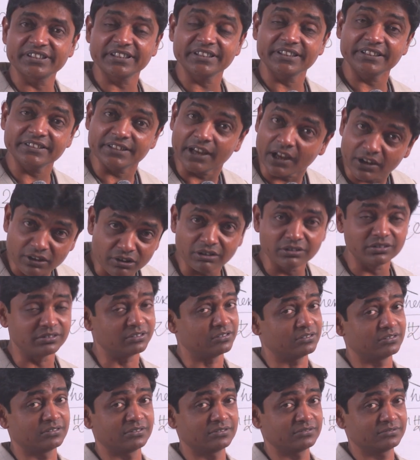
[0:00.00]
in ethanol?
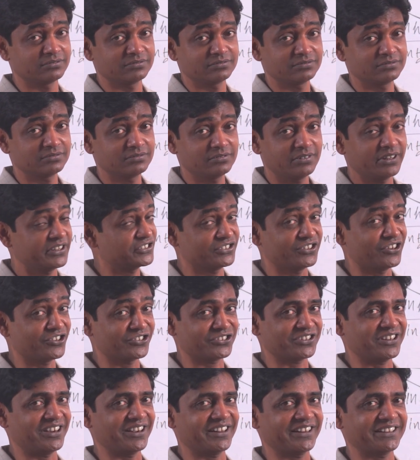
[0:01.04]
It's not
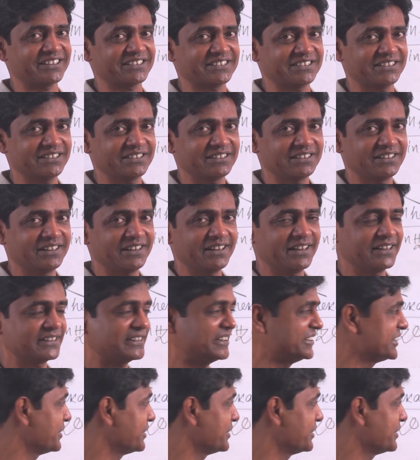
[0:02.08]
correct. See